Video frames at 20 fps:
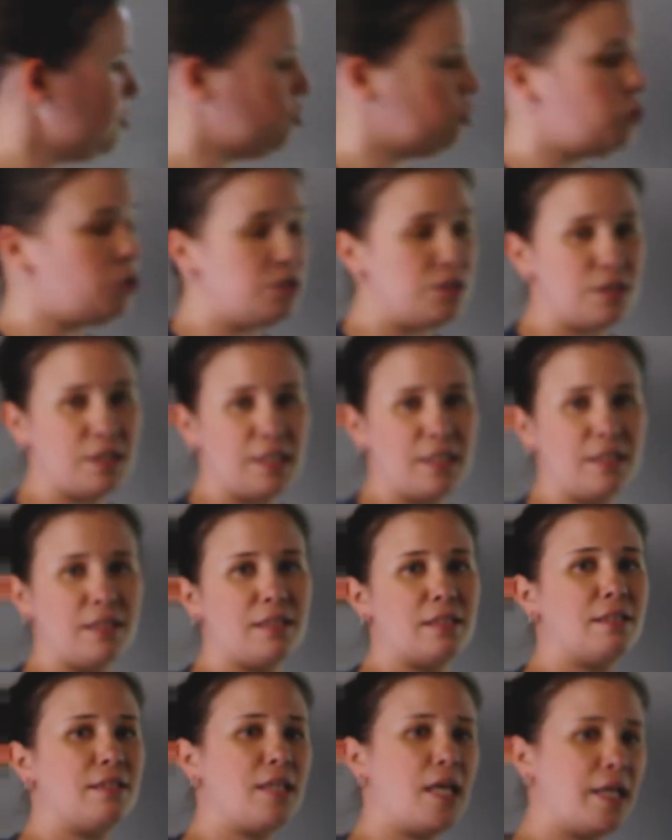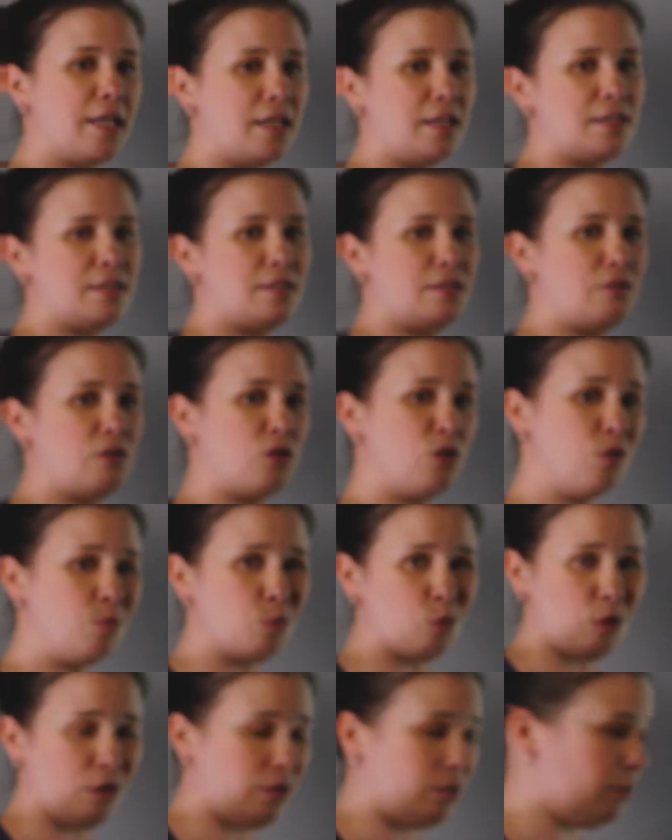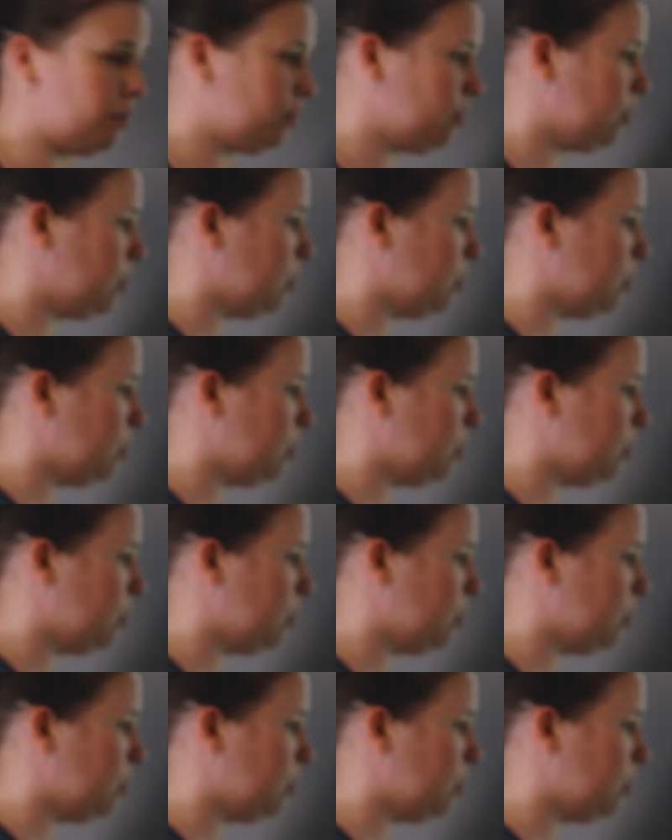looks like the second is in the numerator,